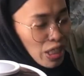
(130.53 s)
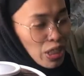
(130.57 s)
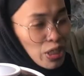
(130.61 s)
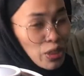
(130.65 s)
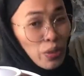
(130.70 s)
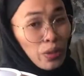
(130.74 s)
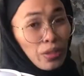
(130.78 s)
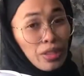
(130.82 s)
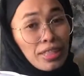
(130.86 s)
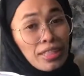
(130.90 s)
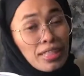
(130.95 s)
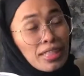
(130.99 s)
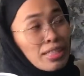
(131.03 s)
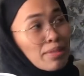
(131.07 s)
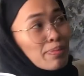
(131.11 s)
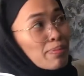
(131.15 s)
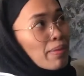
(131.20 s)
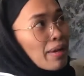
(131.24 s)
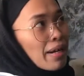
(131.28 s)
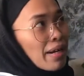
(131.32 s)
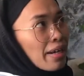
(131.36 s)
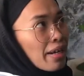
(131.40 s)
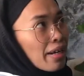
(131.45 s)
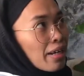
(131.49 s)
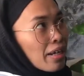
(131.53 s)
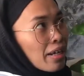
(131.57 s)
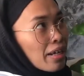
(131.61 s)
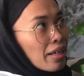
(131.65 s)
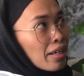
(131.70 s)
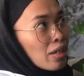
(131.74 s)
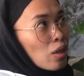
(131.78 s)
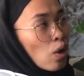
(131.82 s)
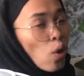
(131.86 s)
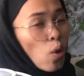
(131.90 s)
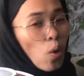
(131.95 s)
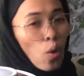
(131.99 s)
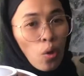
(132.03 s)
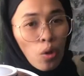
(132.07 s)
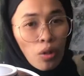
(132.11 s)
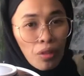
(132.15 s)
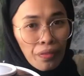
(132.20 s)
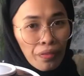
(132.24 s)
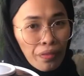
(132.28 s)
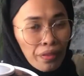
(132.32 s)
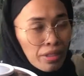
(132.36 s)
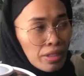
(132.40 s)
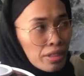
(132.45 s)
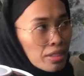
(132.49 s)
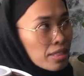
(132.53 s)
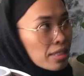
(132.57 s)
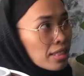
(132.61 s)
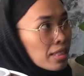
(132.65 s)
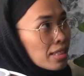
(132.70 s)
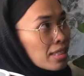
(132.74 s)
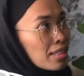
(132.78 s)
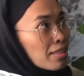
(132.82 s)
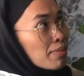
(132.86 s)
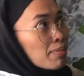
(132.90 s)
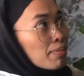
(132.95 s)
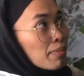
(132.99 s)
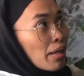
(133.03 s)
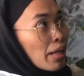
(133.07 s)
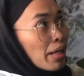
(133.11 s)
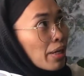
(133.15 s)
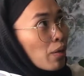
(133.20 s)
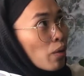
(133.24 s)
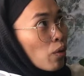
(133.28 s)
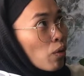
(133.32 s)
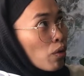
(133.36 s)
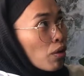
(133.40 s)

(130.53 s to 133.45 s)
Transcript: So this is my oldest, my